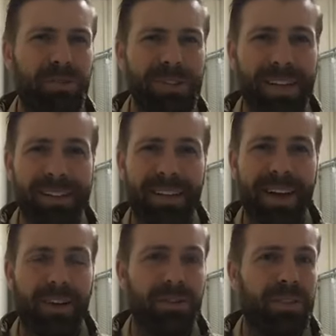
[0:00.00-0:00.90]
stays on the
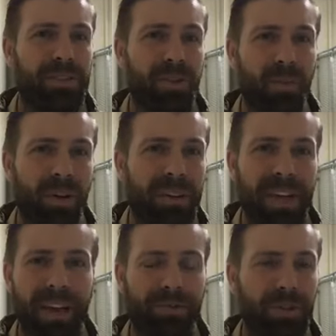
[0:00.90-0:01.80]
houses till one in the
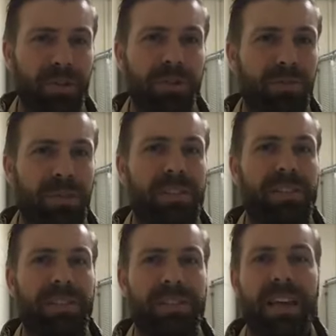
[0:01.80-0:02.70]
afternoon, which is
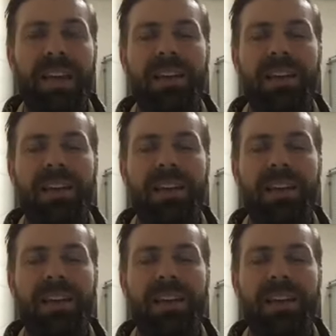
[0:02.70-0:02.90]
insane.